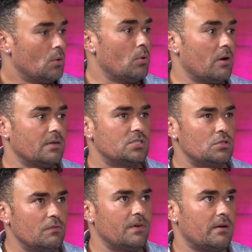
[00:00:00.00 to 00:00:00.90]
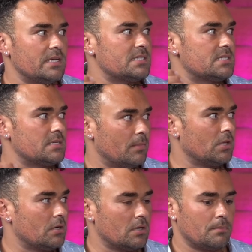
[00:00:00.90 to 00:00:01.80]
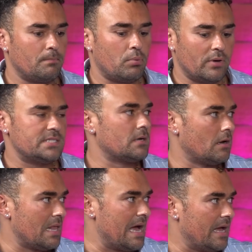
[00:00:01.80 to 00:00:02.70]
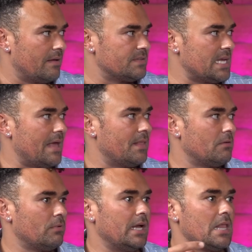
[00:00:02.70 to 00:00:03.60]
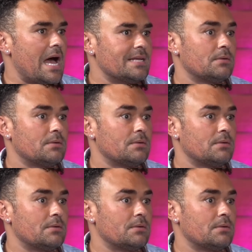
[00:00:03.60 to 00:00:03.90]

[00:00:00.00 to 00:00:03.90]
We were at two very similar points in our lives, and then realized that